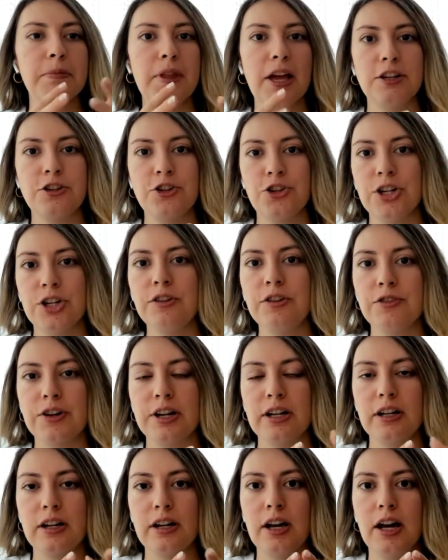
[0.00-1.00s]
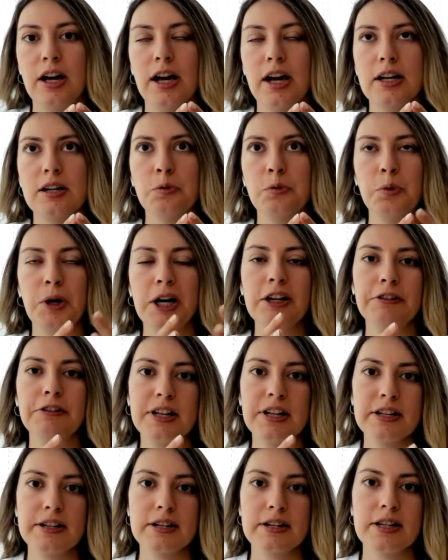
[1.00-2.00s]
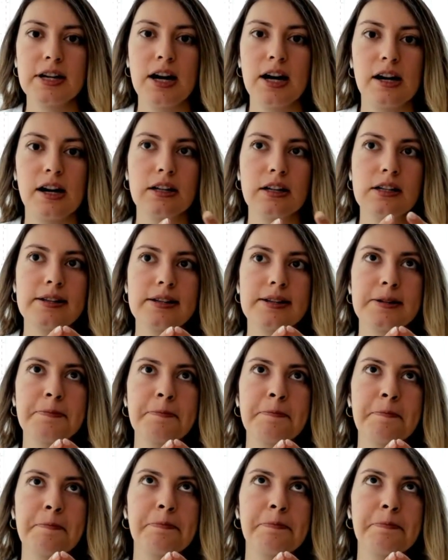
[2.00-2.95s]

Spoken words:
has children, and one of his sons,